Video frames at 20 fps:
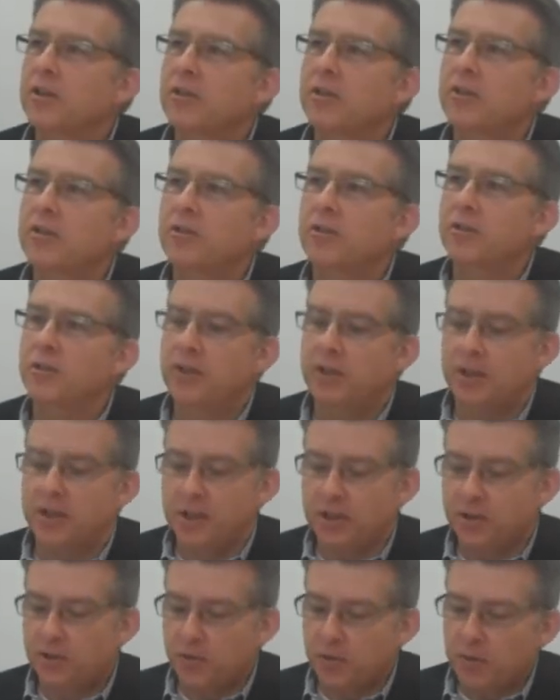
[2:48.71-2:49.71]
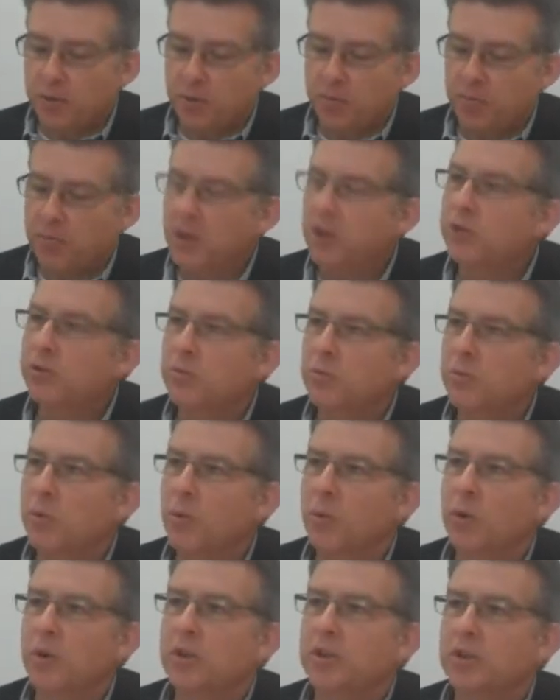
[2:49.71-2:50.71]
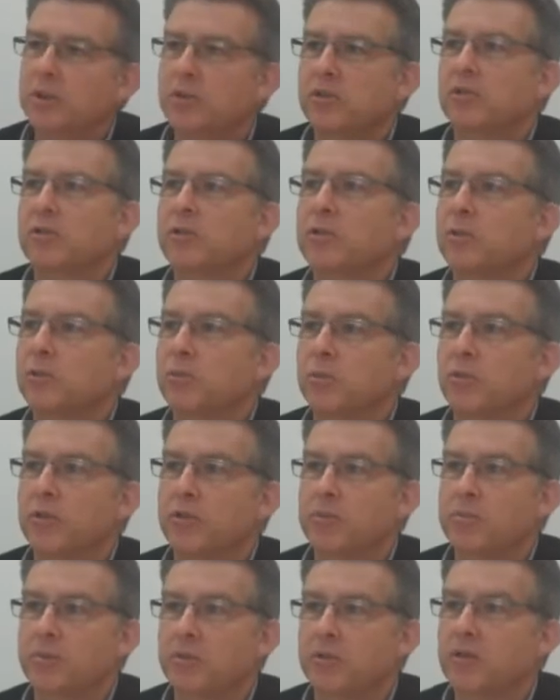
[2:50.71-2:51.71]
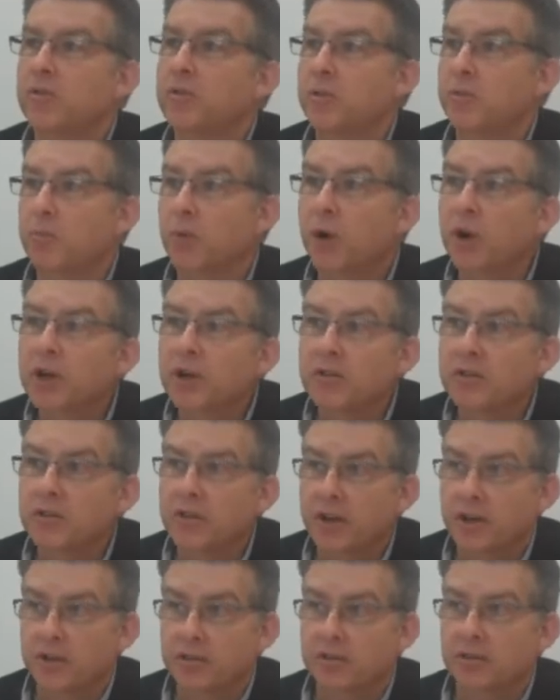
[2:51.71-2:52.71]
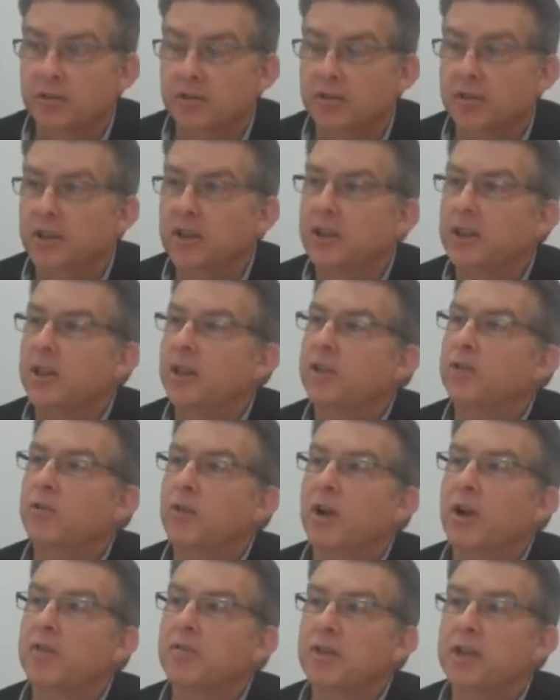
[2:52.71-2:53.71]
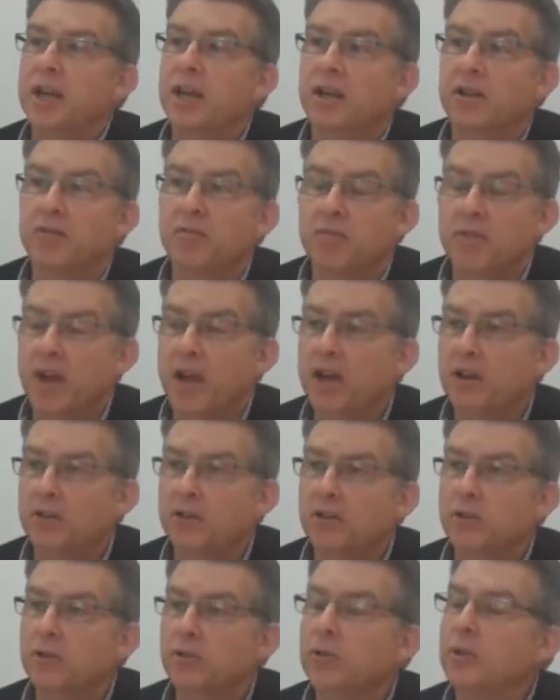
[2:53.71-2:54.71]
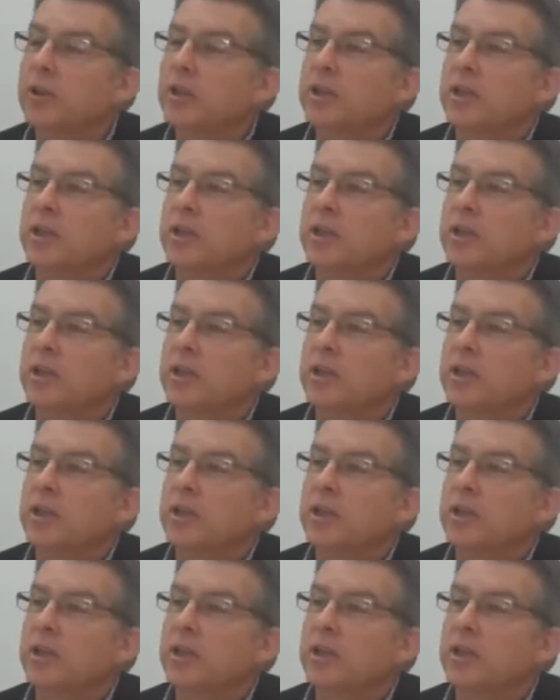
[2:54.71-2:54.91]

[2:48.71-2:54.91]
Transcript: is it needs to be much more in tune with specific market sectors and driving added value